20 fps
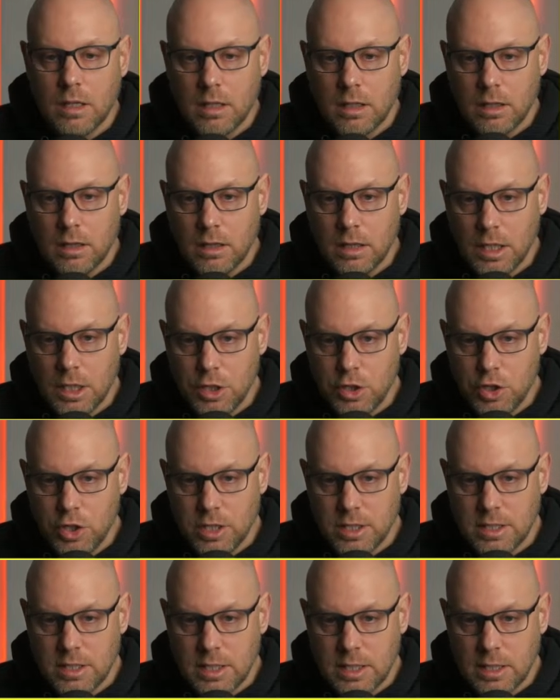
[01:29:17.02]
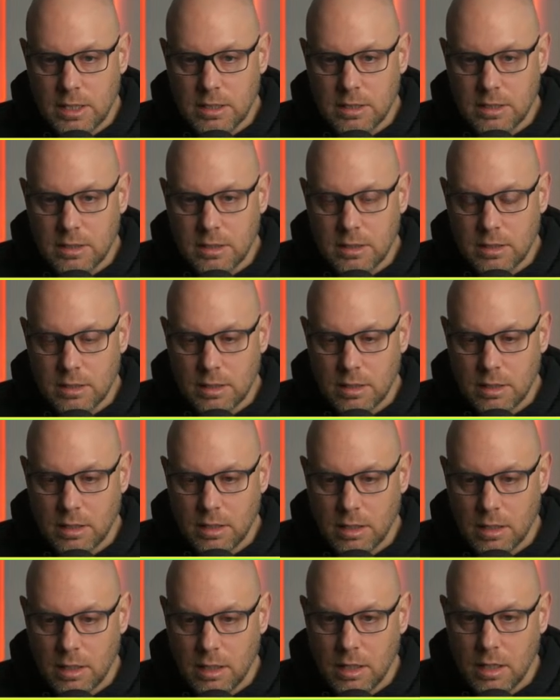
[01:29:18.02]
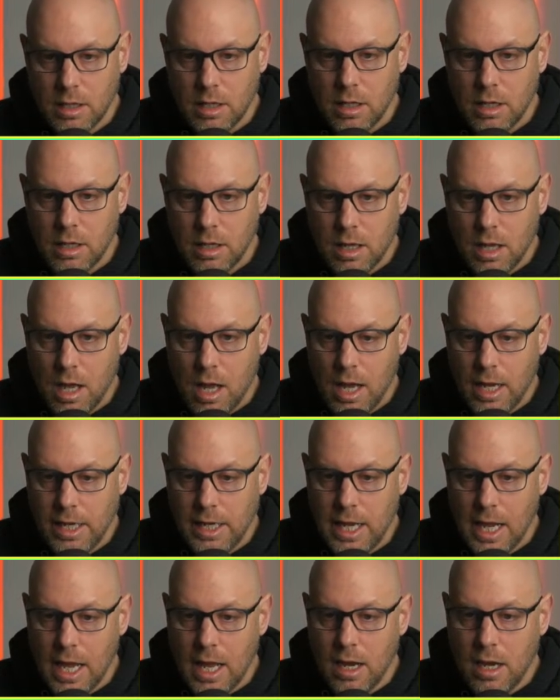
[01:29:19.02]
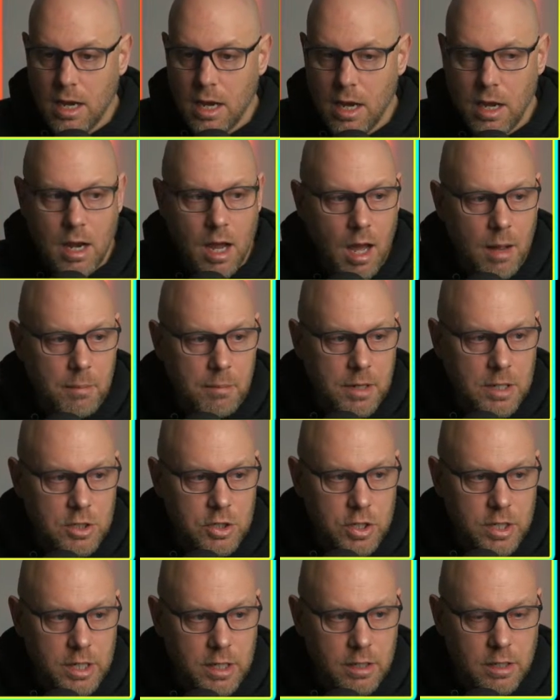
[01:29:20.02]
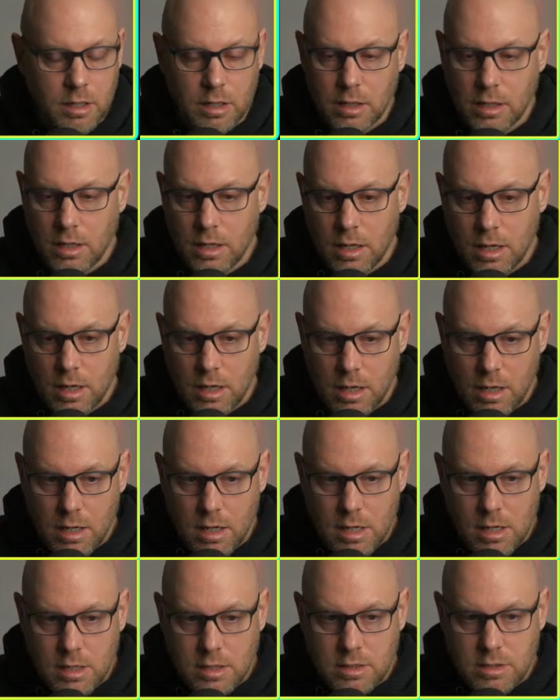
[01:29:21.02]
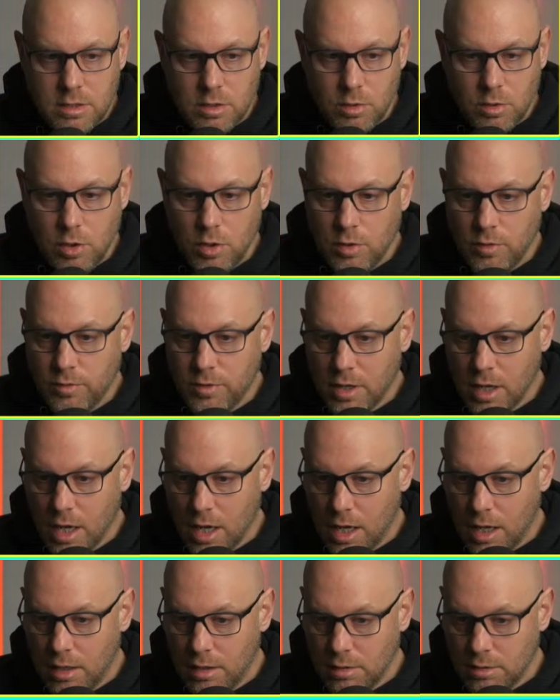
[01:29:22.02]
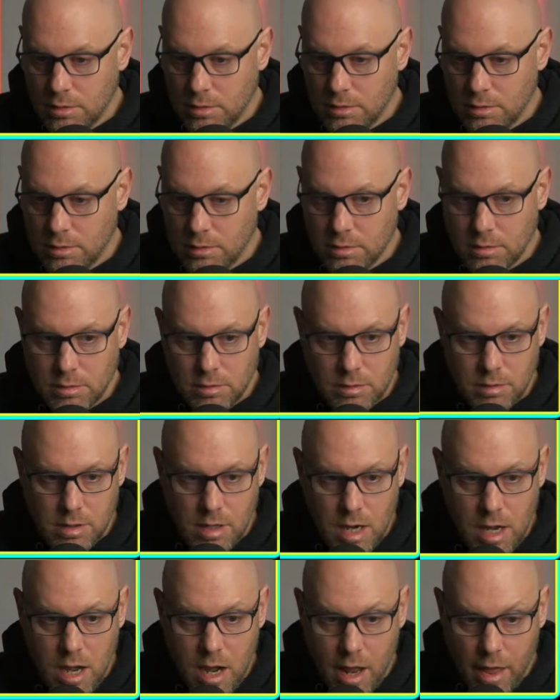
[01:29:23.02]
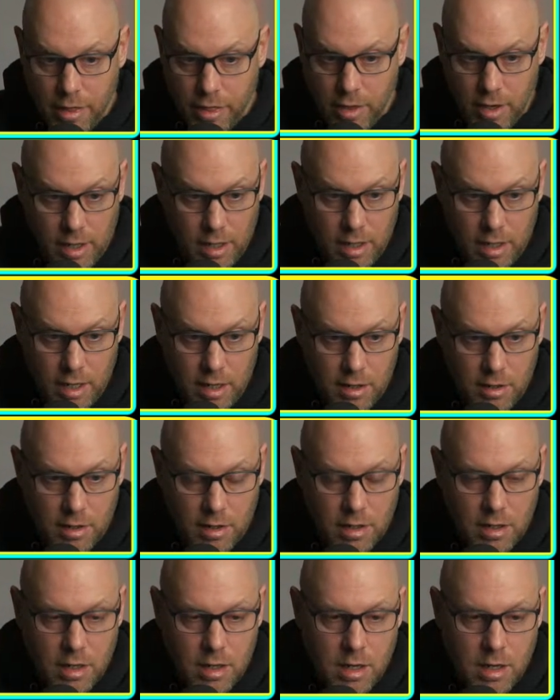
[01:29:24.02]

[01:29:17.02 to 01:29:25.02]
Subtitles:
Logistics. Again, not much here. So you've got nothing here.